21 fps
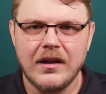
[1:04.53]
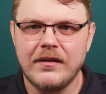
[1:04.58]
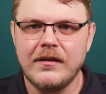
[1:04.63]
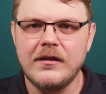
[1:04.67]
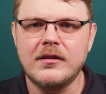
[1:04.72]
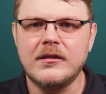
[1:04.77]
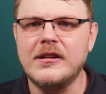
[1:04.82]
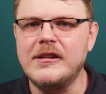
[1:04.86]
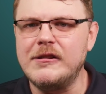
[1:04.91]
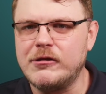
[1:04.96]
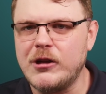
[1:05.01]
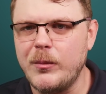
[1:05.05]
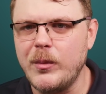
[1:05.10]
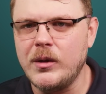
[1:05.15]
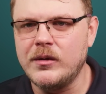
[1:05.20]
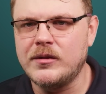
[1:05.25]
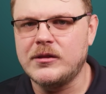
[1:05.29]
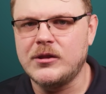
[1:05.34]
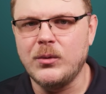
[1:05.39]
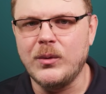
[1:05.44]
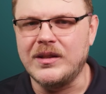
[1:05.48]
This
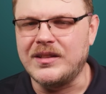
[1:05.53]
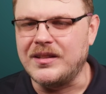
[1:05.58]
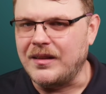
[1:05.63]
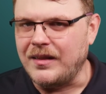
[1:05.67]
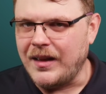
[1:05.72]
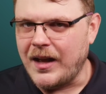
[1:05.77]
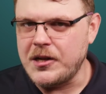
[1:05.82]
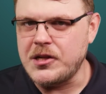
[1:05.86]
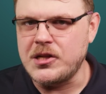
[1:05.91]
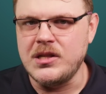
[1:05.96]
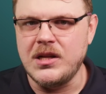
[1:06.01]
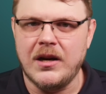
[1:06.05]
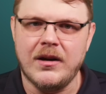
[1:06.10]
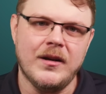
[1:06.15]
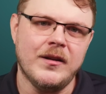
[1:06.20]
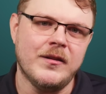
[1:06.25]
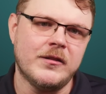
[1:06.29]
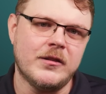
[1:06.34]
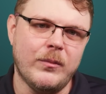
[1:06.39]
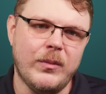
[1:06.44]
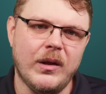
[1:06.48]
contributes to its
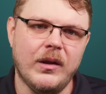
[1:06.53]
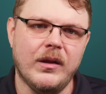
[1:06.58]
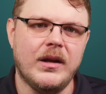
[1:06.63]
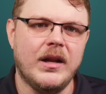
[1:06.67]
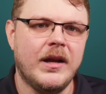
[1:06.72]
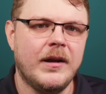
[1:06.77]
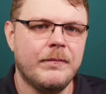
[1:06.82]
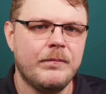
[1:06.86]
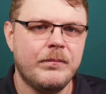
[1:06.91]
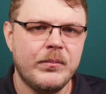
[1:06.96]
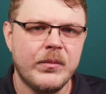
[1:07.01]
legendary stability.